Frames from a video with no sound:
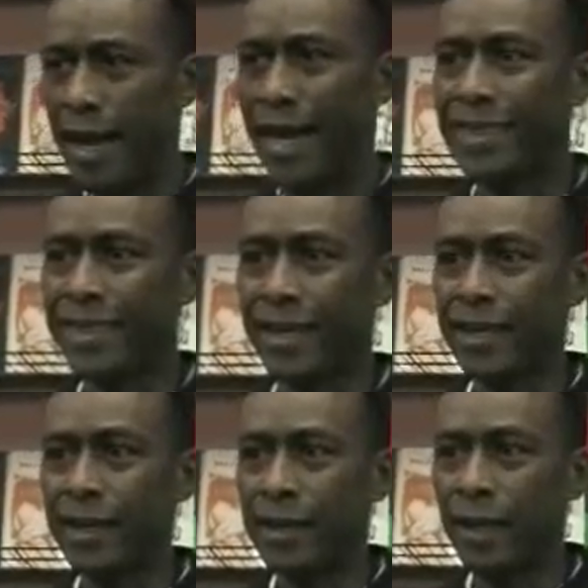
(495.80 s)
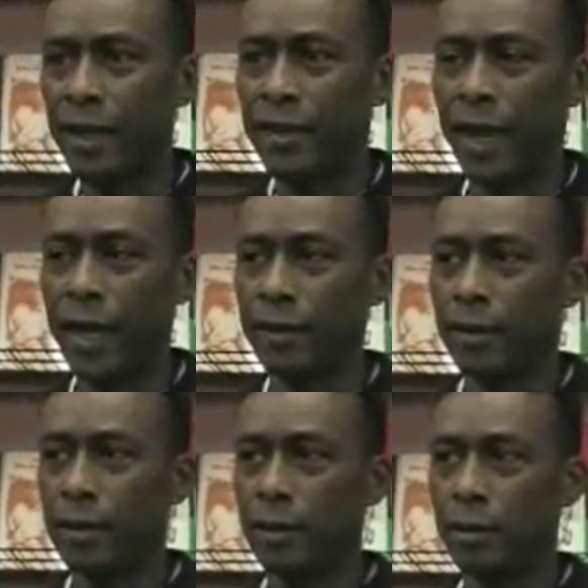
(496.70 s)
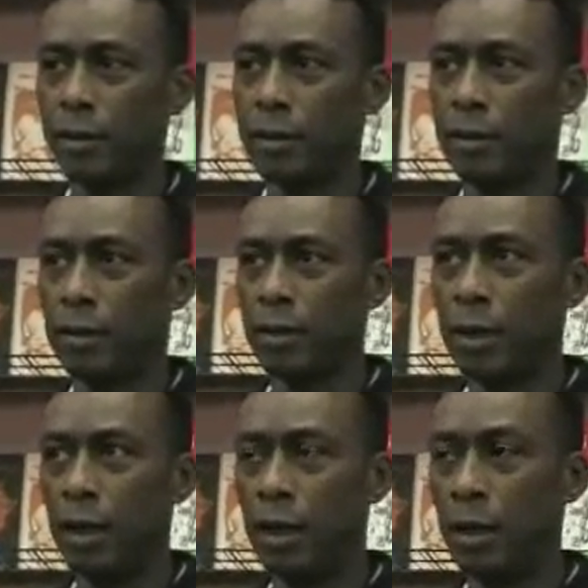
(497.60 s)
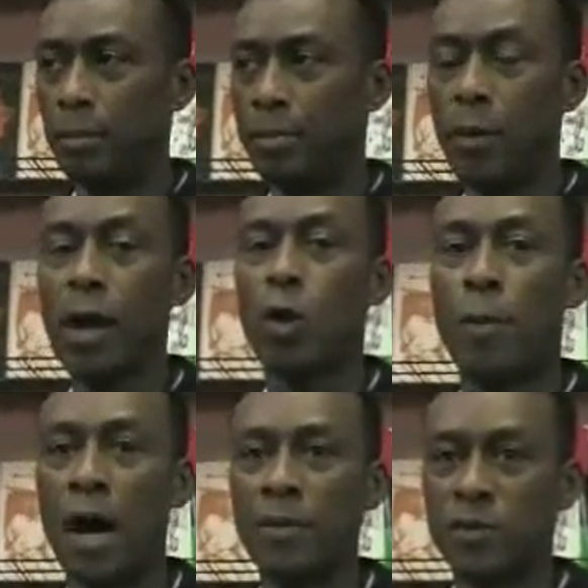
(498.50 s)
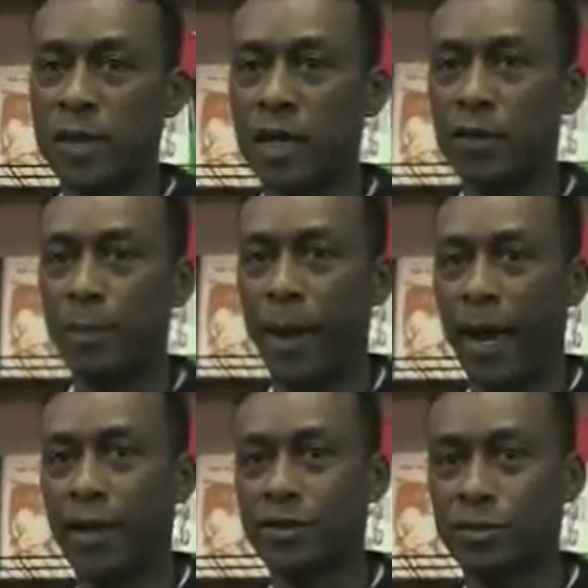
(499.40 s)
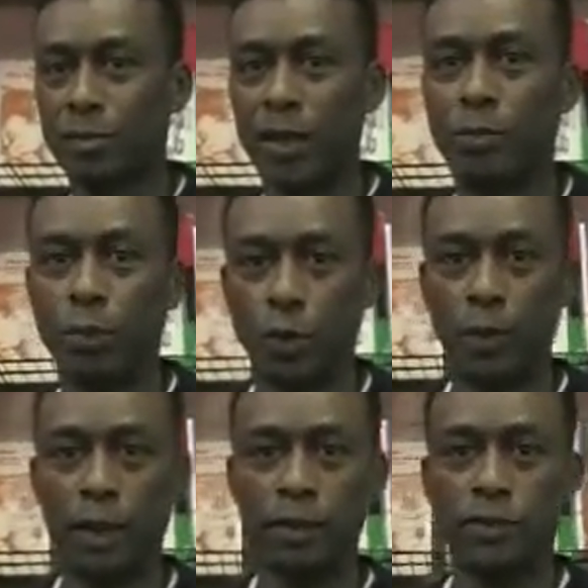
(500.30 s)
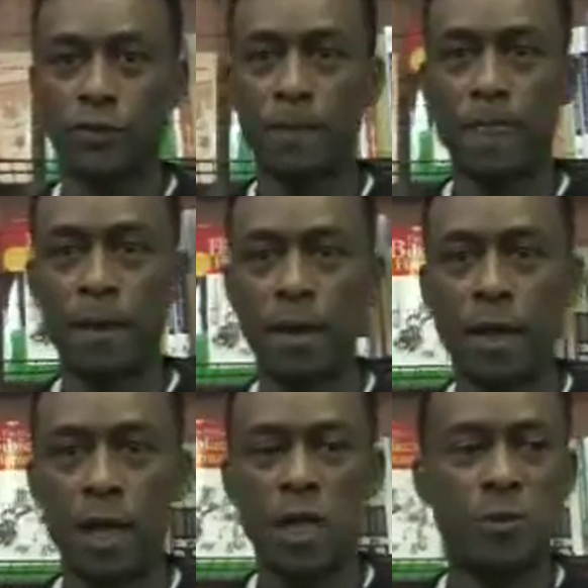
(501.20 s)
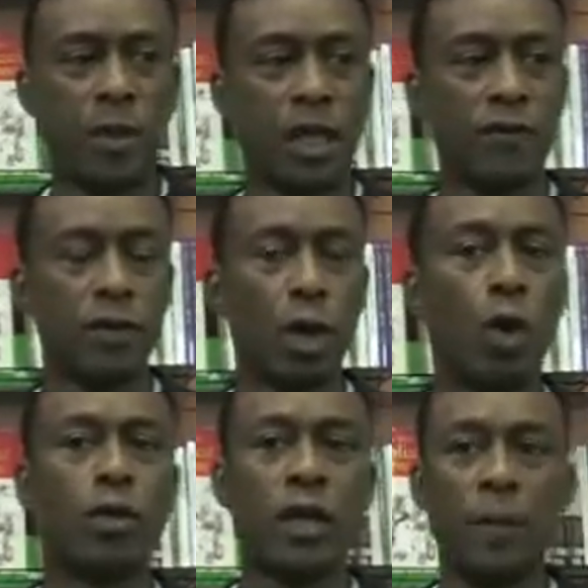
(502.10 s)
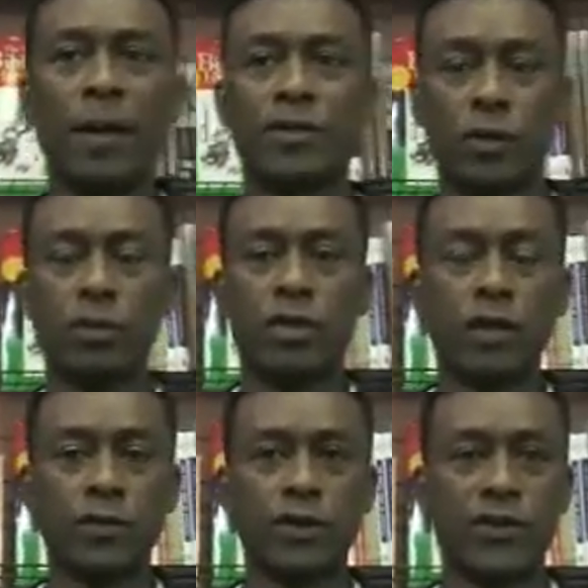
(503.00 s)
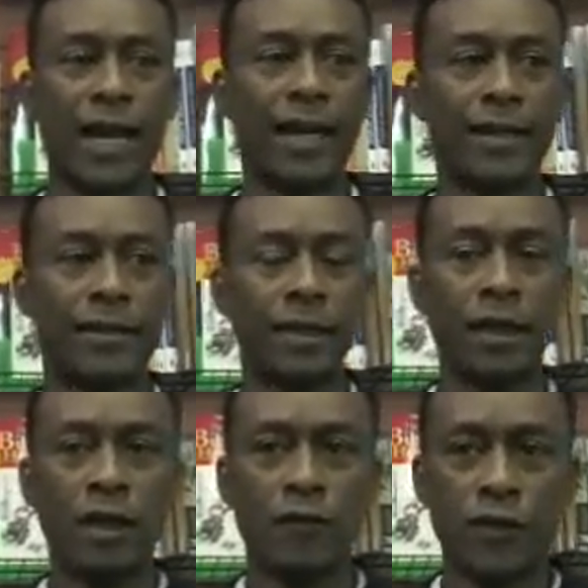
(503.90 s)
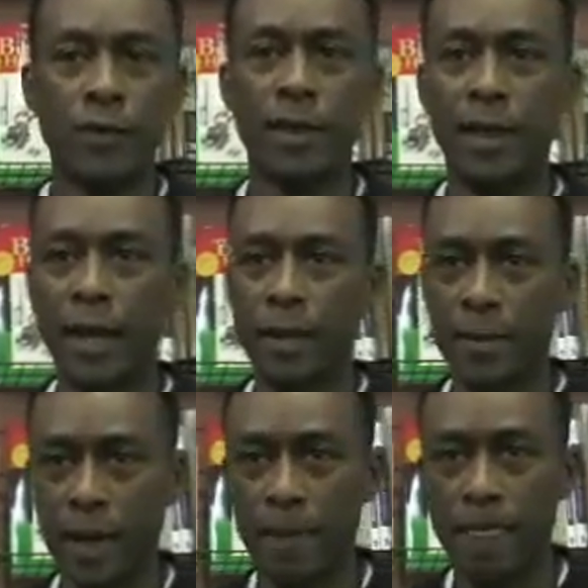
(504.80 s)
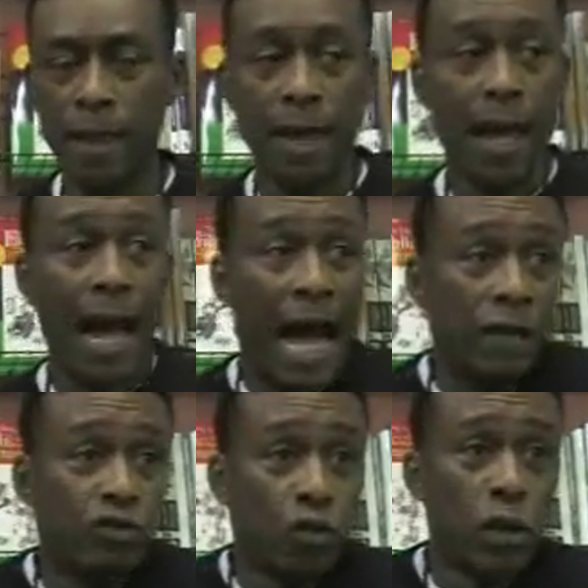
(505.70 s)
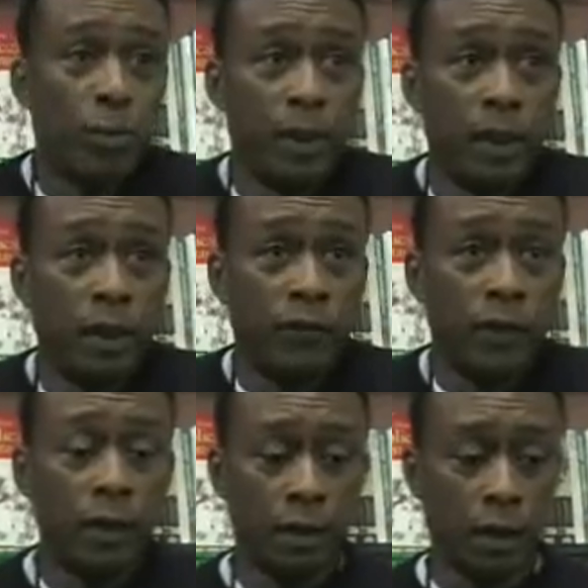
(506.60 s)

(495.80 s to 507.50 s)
I think that Barack Obama's been given a pass by the Blue Bloods. He's been given the okay by certain secret societies for them to let him in. I truly believe